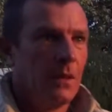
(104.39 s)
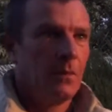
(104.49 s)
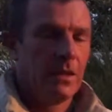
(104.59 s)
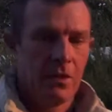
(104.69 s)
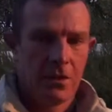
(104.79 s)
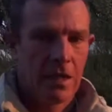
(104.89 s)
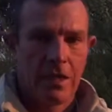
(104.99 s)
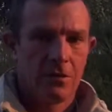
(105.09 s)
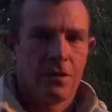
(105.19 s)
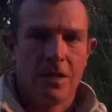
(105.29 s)
But you
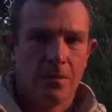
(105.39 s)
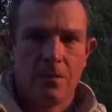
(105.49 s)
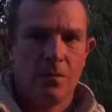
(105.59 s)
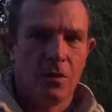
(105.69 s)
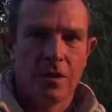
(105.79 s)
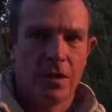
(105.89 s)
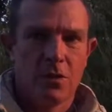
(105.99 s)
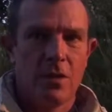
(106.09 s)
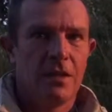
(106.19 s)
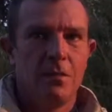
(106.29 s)
cannot come within
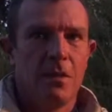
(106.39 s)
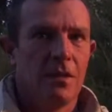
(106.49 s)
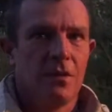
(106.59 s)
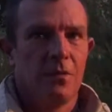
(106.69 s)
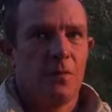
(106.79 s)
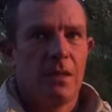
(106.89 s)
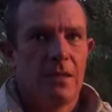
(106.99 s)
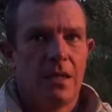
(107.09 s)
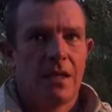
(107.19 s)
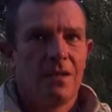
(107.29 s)
20 meters of my
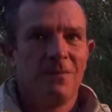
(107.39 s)
truck.